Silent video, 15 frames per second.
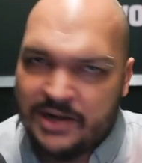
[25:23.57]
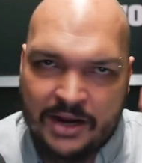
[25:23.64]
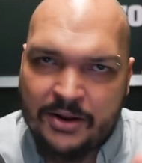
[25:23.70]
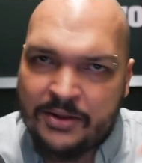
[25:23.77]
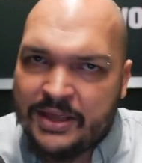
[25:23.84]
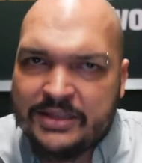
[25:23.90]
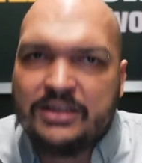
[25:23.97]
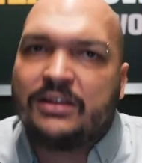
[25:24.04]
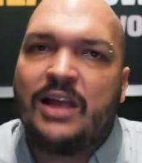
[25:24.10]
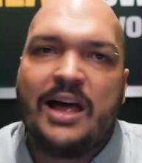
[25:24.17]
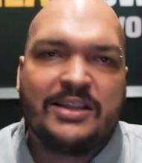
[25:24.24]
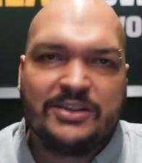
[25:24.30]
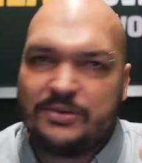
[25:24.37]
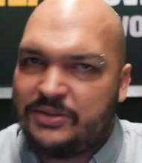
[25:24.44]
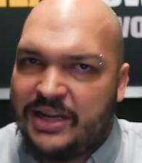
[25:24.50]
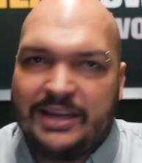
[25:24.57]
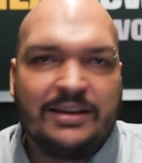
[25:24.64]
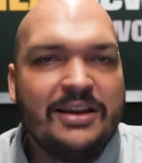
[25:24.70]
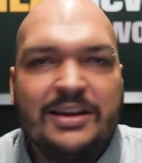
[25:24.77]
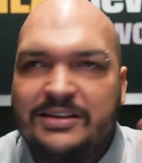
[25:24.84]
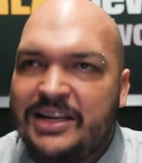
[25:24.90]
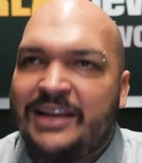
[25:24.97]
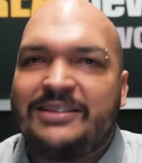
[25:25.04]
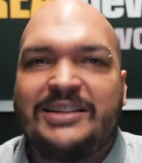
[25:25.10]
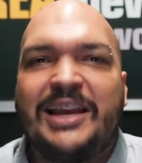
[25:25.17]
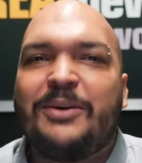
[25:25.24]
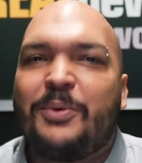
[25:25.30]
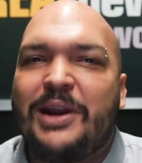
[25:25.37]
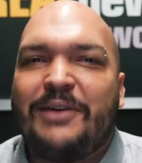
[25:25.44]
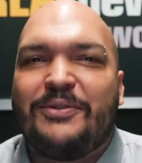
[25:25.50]
I know that's a lot, so take, take, take
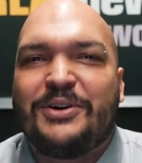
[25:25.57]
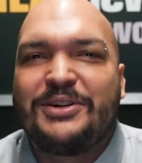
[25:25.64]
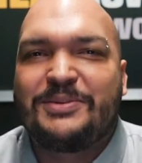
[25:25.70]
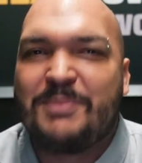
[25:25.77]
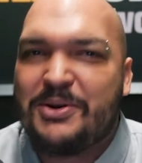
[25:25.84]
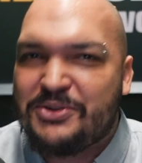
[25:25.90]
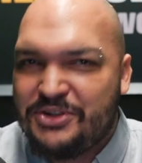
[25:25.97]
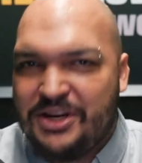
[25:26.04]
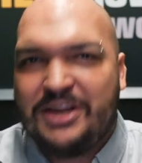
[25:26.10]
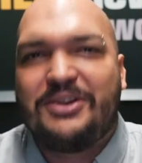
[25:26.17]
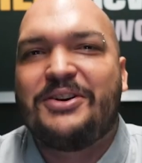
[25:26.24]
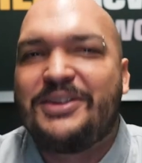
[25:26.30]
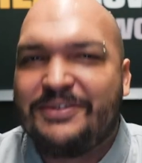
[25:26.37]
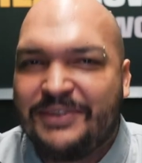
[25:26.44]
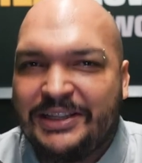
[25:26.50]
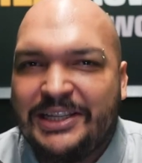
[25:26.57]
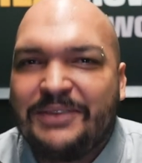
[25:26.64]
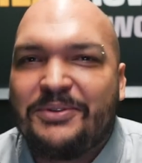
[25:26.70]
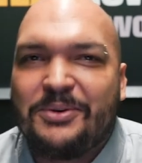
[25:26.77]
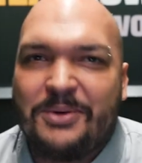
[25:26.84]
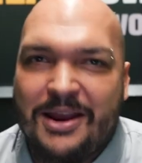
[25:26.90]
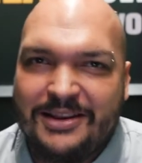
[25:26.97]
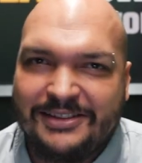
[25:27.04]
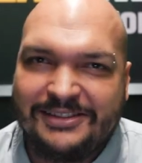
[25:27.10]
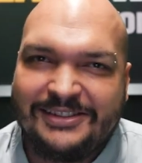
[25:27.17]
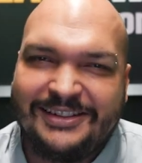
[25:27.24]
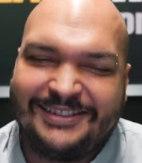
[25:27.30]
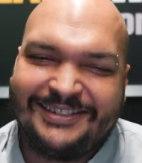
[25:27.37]
whatever is most generative and leave the rest.